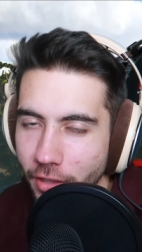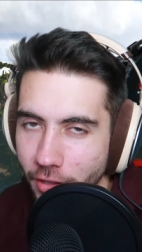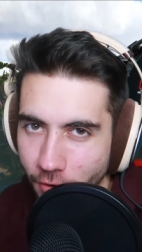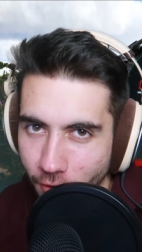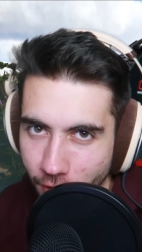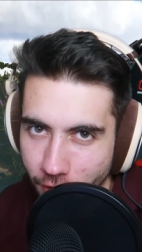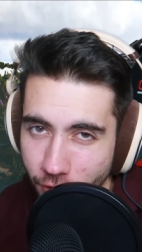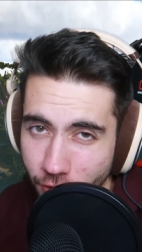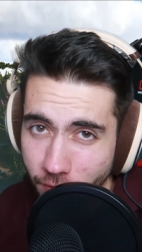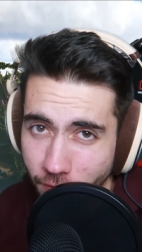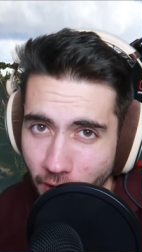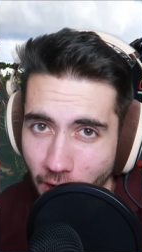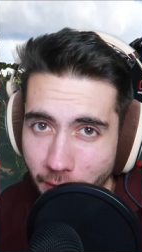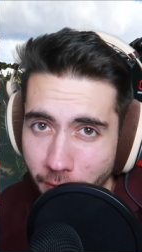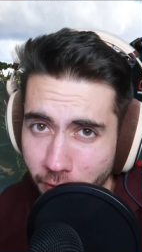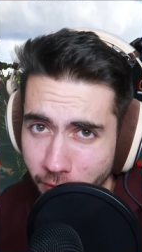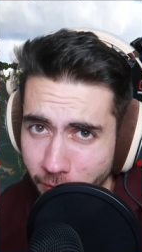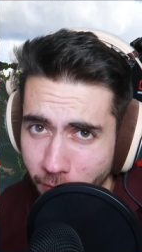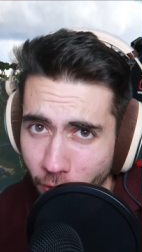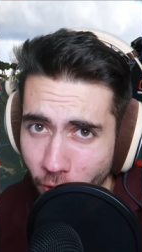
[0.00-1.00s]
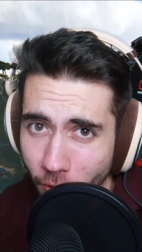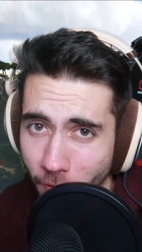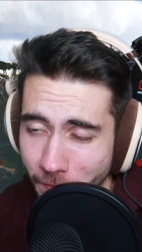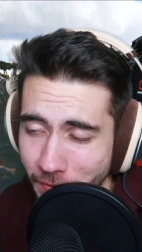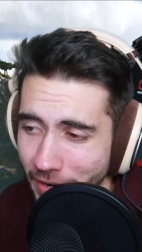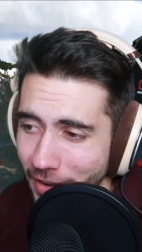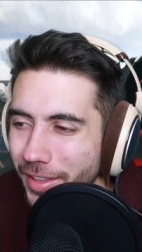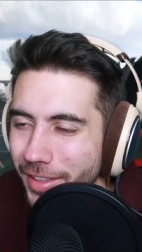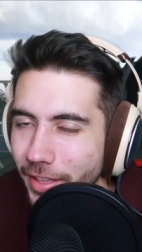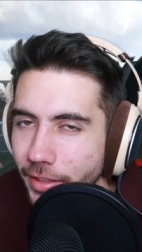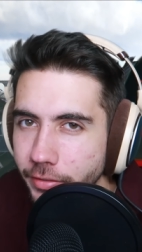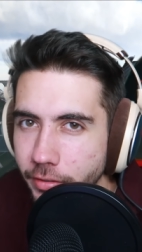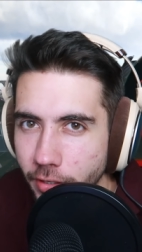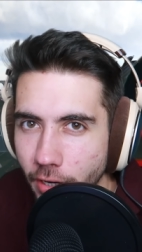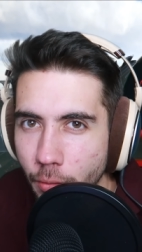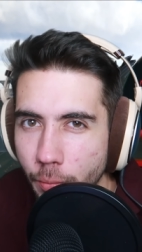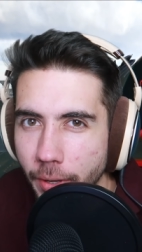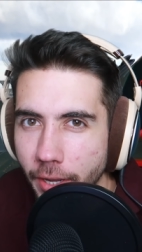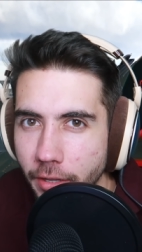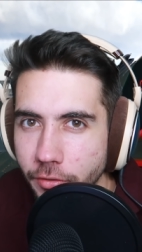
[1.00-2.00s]
in Ark Survival Evolved? And
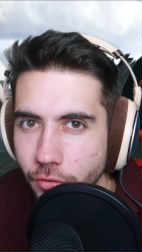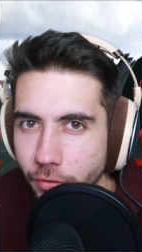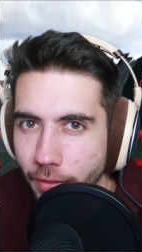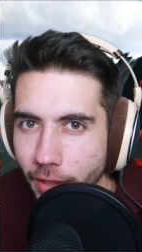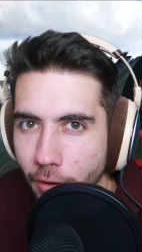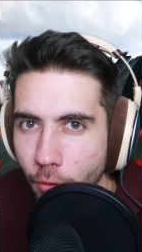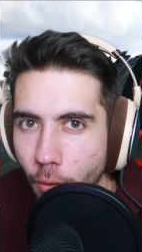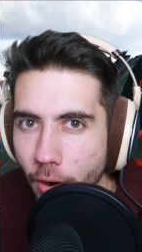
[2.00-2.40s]
today we answer that